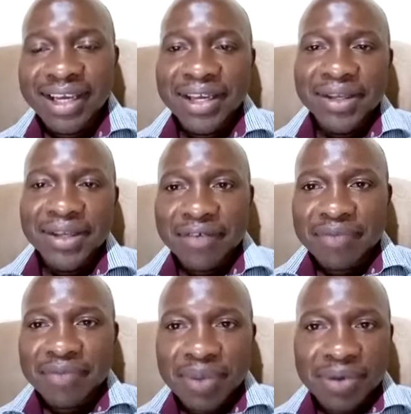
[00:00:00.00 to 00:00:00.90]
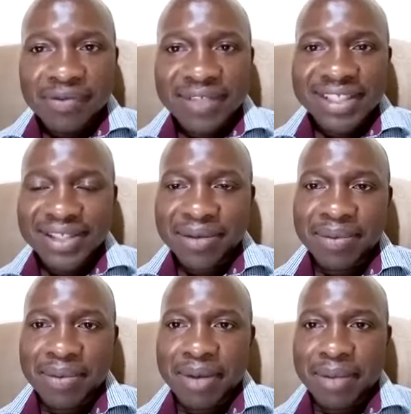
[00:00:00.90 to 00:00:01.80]
You have proofs, no
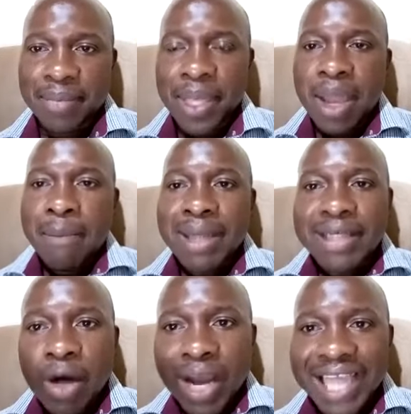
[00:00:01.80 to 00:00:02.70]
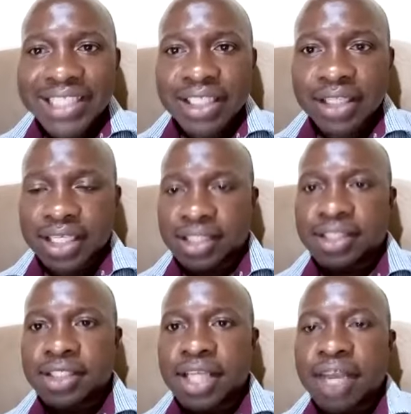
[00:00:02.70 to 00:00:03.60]
problem. But now guessing
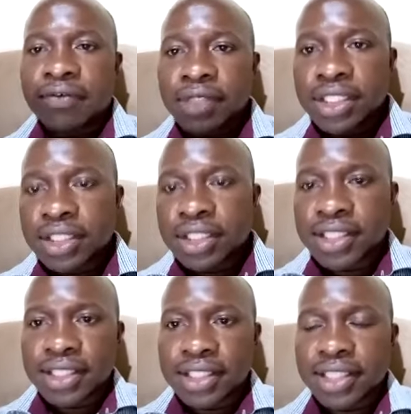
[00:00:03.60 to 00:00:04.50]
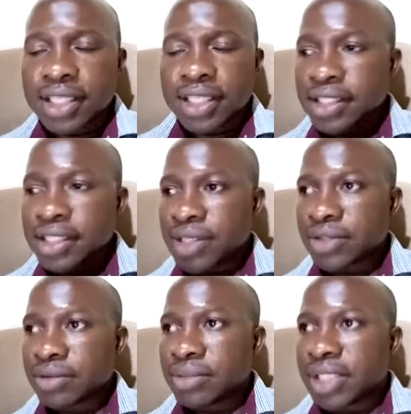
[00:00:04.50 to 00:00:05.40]
things and forcing things and saying this one
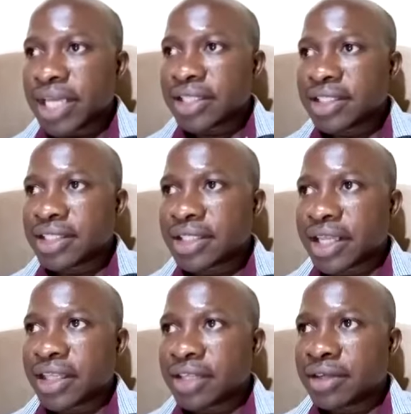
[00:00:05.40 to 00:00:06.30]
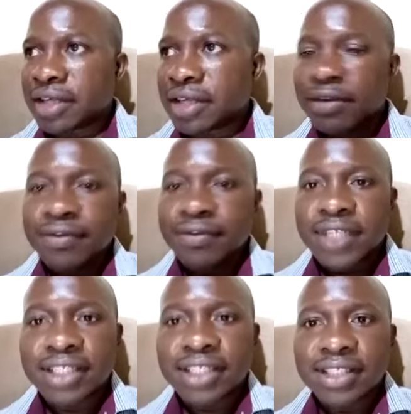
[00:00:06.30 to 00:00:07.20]
should be like this. I think Dr. Finalov said
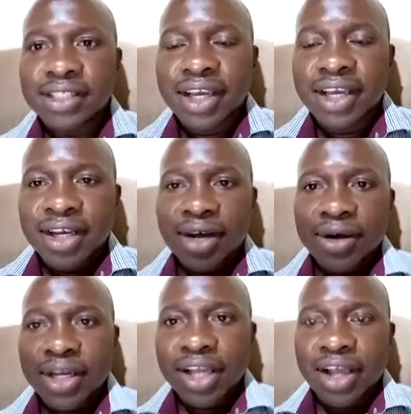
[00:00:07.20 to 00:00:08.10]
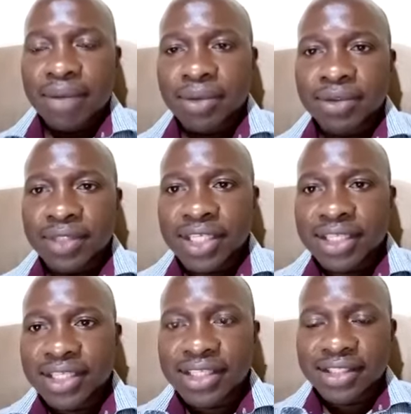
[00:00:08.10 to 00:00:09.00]
this. Now I'm also
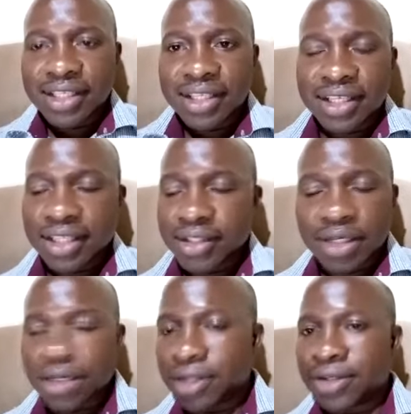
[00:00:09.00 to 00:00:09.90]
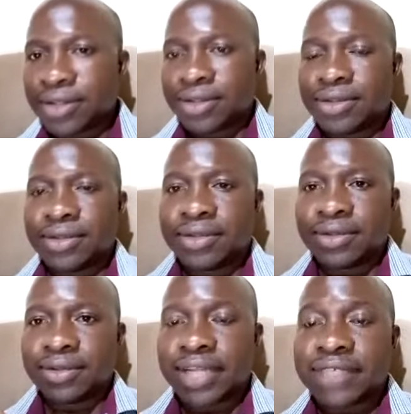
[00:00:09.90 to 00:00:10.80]
saying this. I think there's
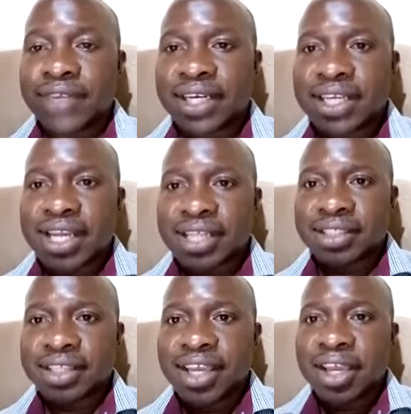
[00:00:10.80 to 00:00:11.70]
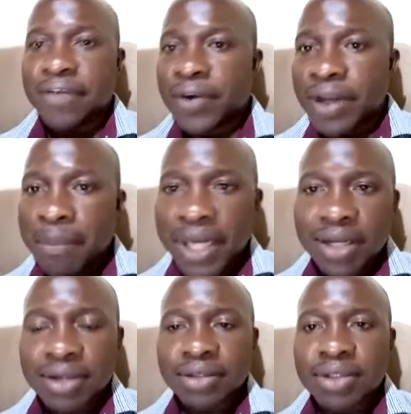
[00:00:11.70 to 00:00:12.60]
no. That's very dangerous. If you're not a
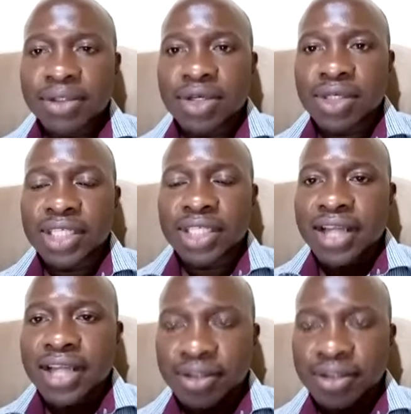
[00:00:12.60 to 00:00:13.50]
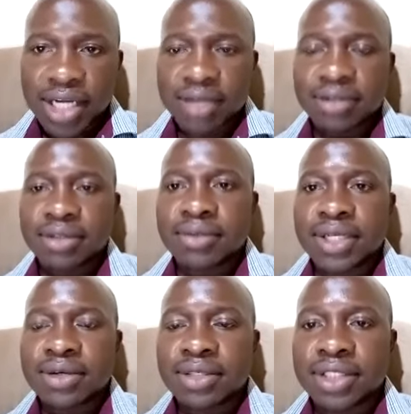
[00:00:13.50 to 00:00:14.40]
medical doctor, don't handle those
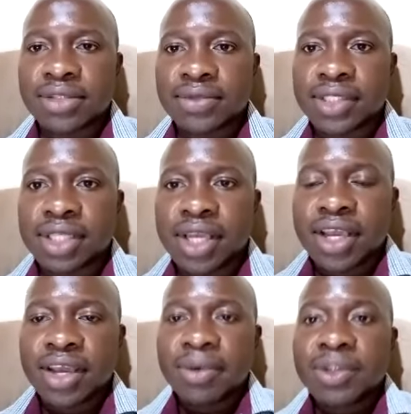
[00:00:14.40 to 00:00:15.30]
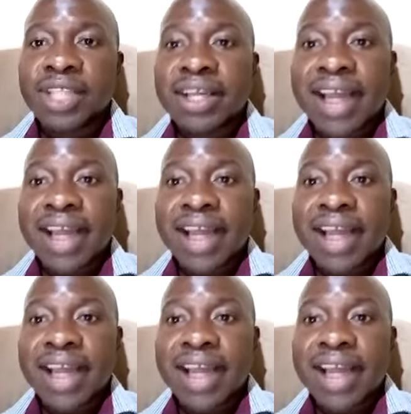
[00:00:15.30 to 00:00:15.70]
medical issues because they can